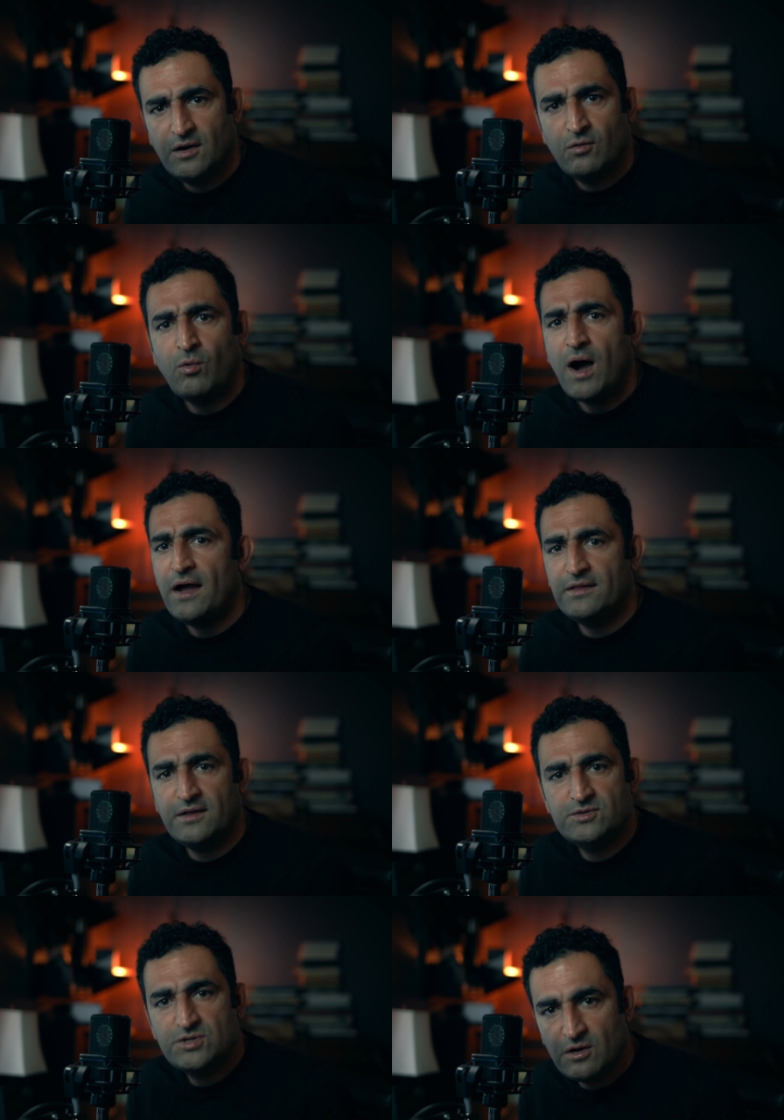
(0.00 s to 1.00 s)
why they
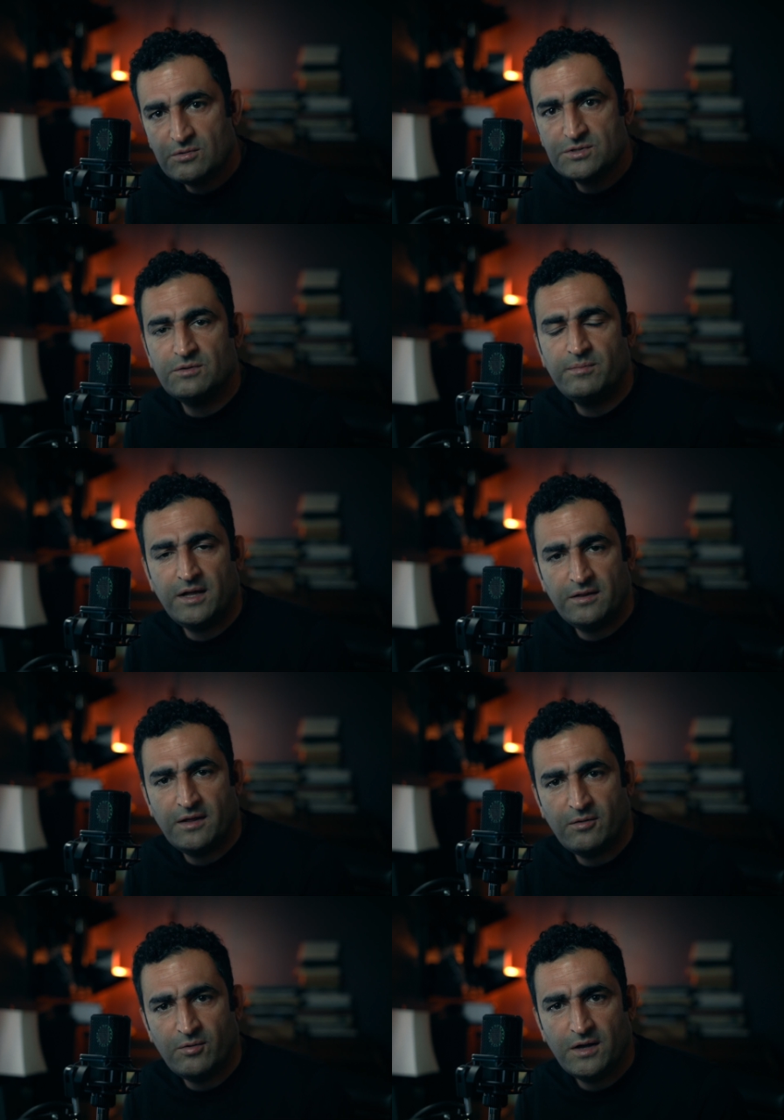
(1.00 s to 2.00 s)
chose to paint
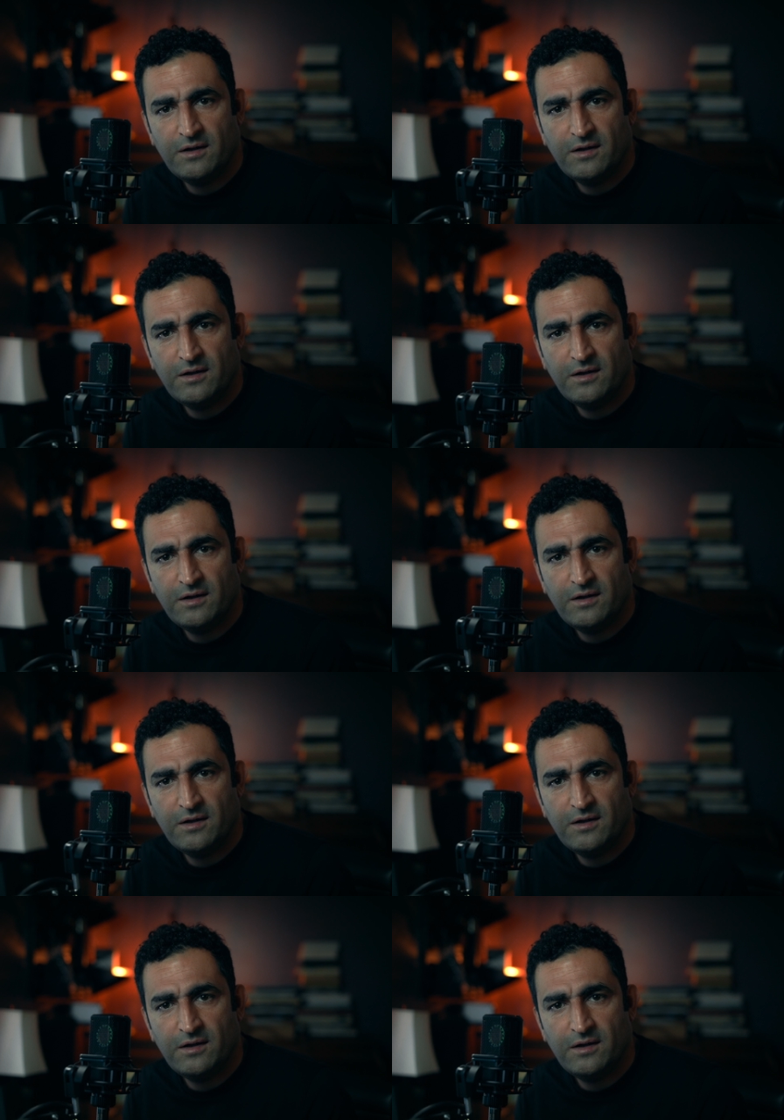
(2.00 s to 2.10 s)
that way,